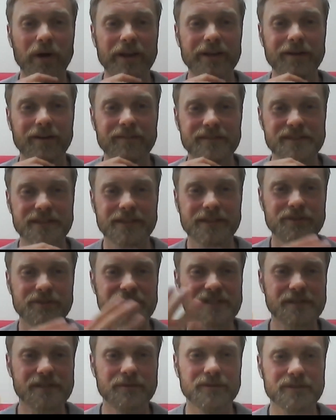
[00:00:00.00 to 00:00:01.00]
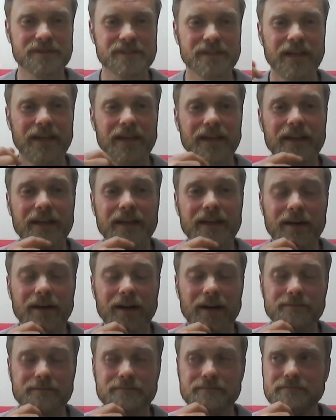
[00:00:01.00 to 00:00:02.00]
and obviously Chrissy was
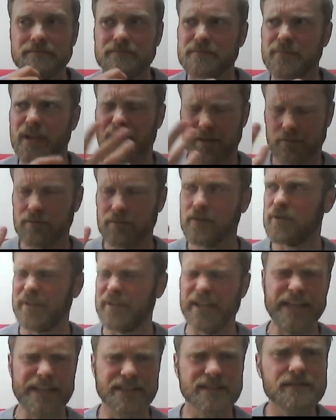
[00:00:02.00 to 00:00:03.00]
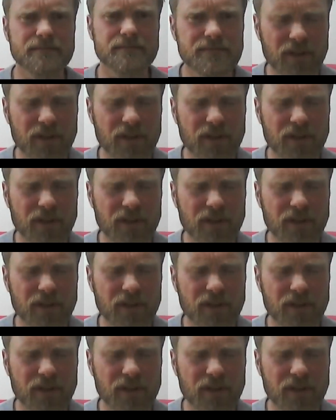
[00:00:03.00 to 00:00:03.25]
or is